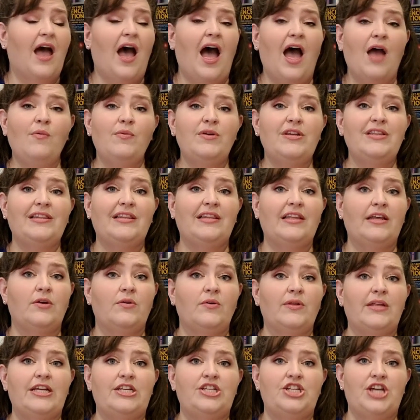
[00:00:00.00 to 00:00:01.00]
I would
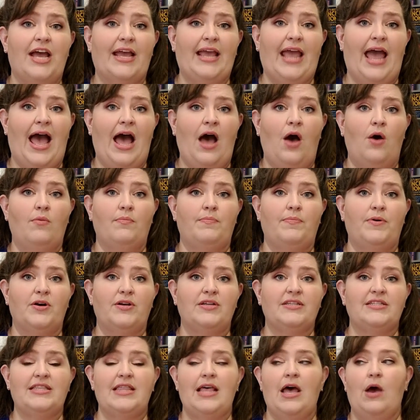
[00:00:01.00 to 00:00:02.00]
literally check out
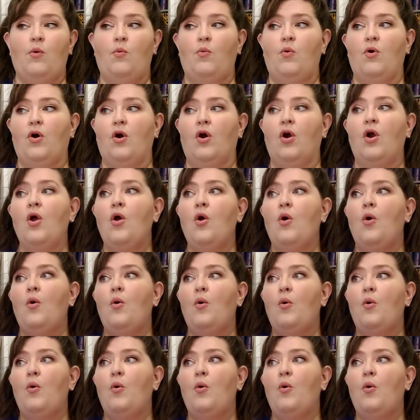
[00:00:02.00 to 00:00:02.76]
books that were